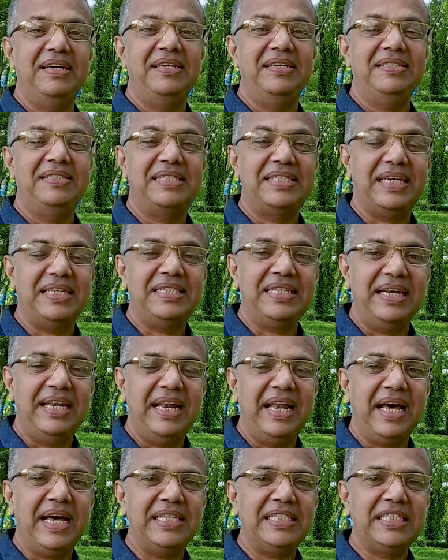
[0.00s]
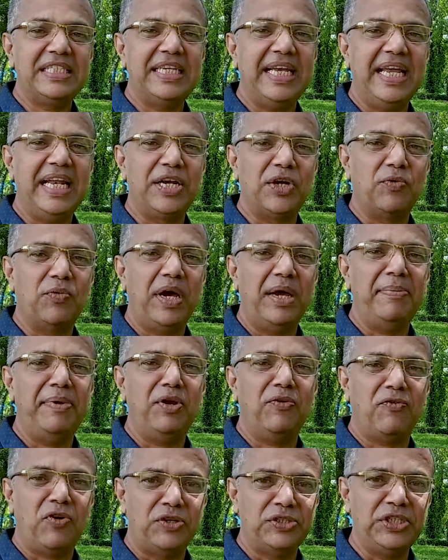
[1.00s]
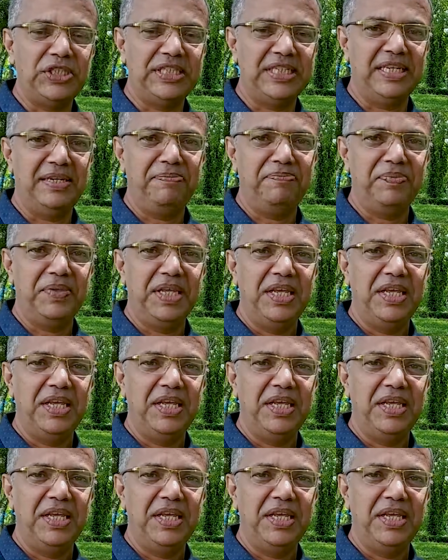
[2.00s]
such large-scale requirement of oxygen